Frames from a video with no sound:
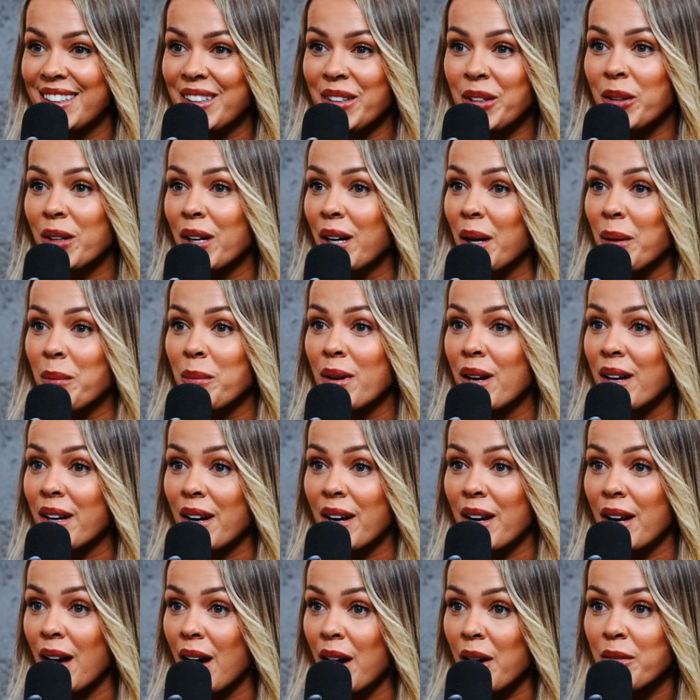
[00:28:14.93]
or I'm not
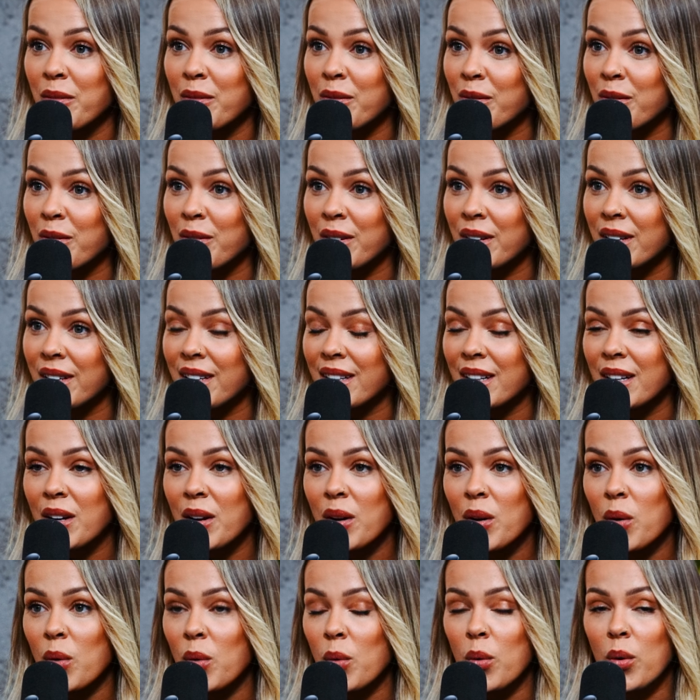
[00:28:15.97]
enough,
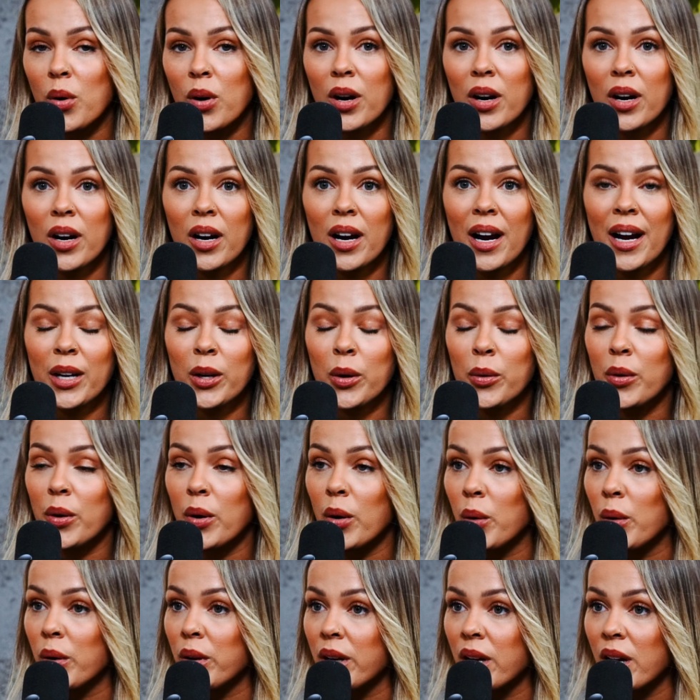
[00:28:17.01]
or I don't
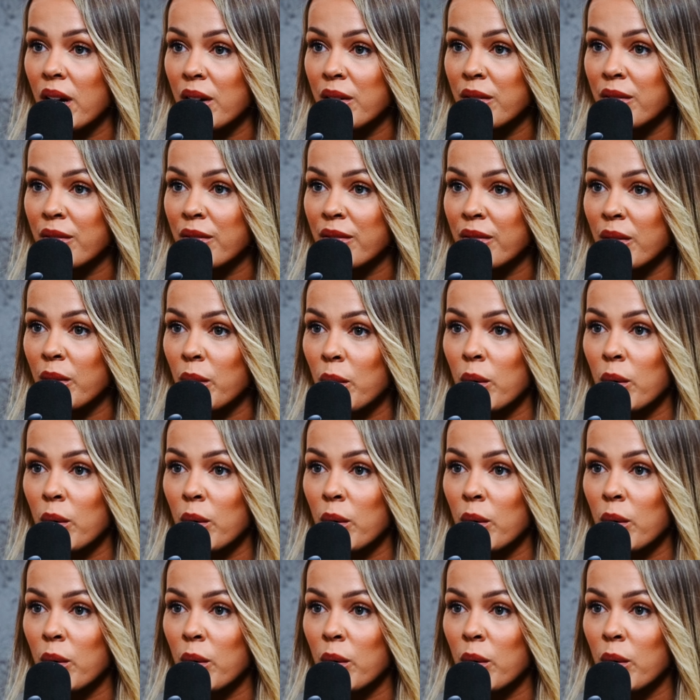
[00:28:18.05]
know enough,